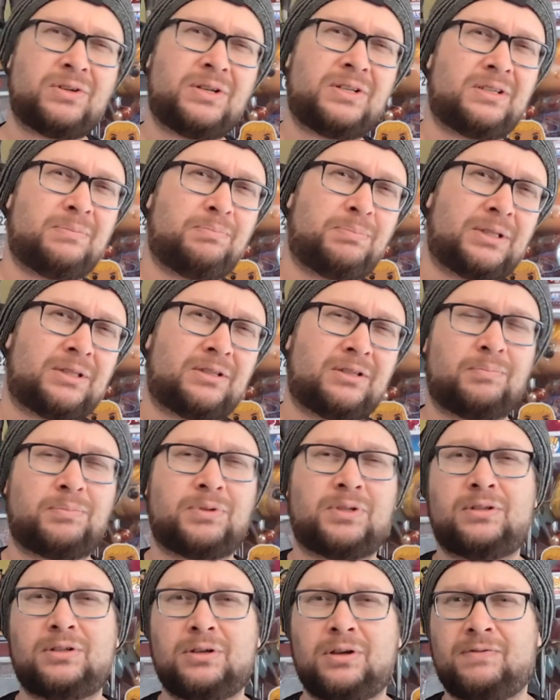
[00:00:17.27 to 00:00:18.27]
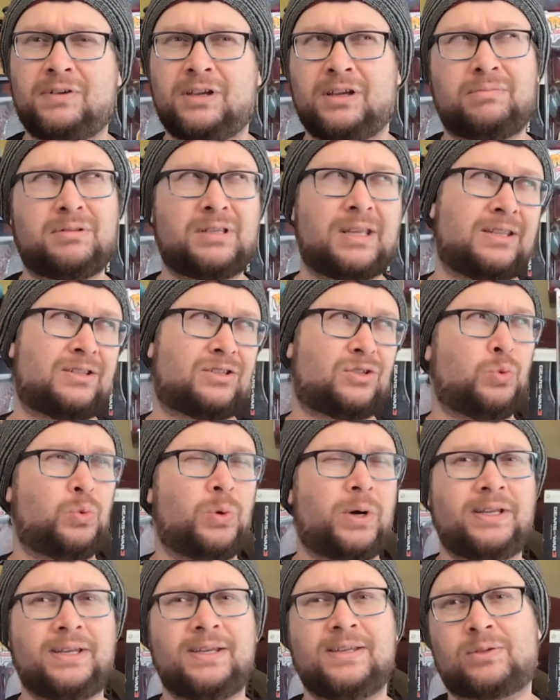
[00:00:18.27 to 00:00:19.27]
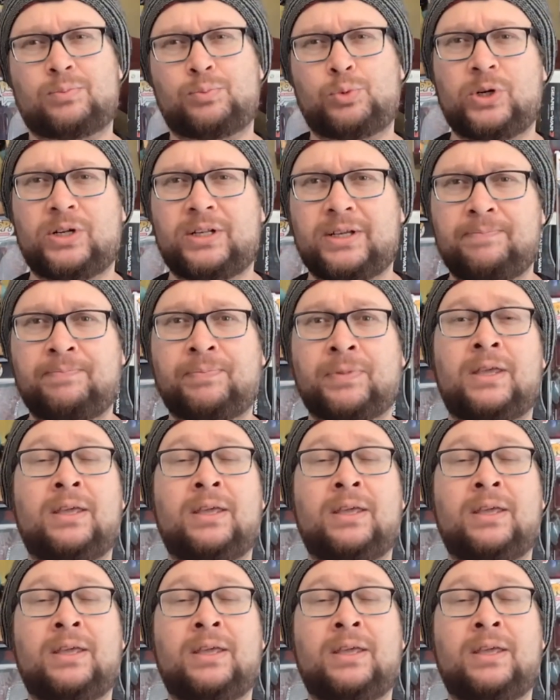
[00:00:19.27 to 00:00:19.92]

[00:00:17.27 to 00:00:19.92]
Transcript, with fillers: it's a bit topsy-turvy as to what is spoiler,